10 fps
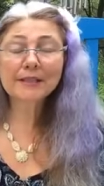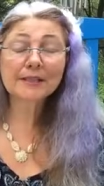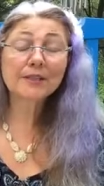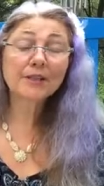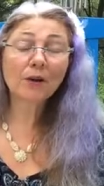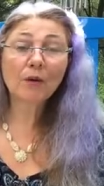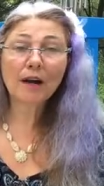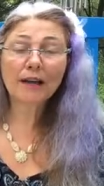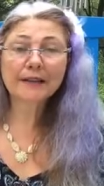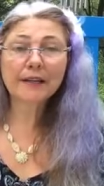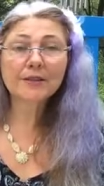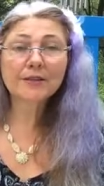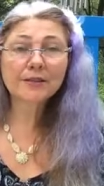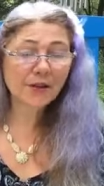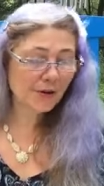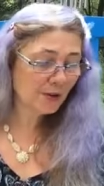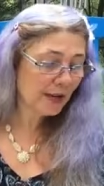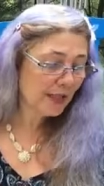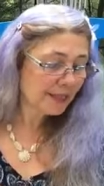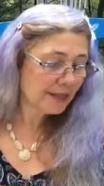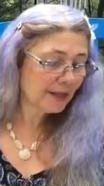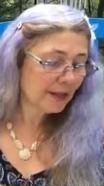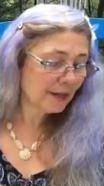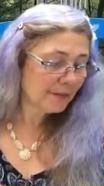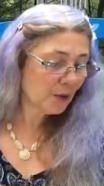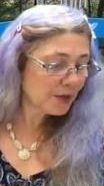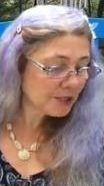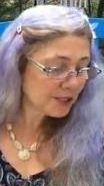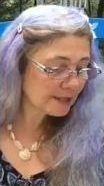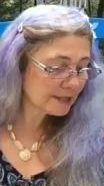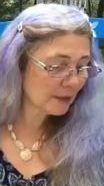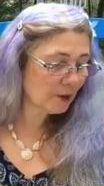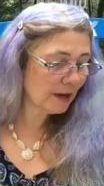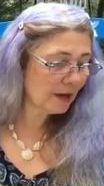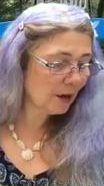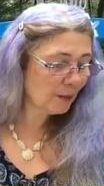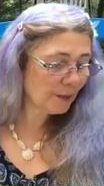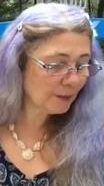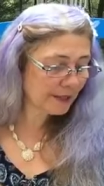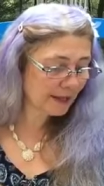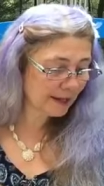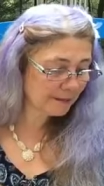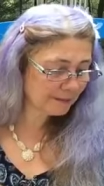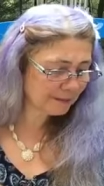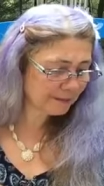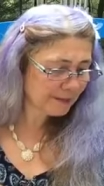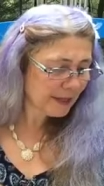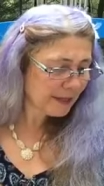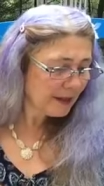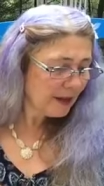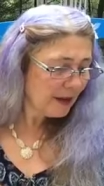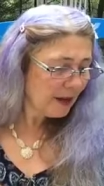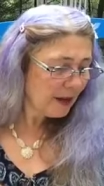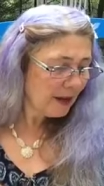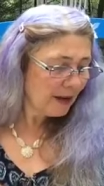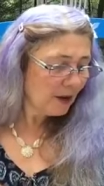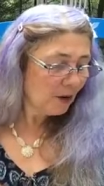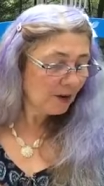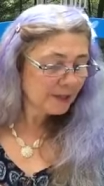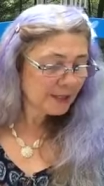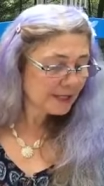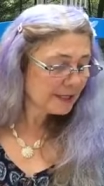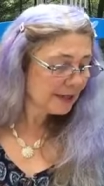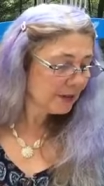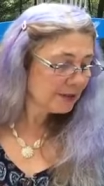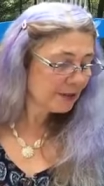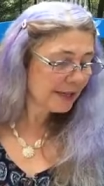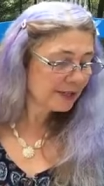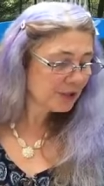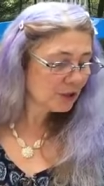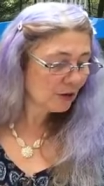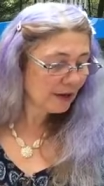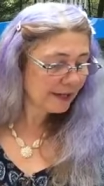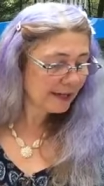to go on. And so the horse chestnut will help with that. Horse chestnut also has strong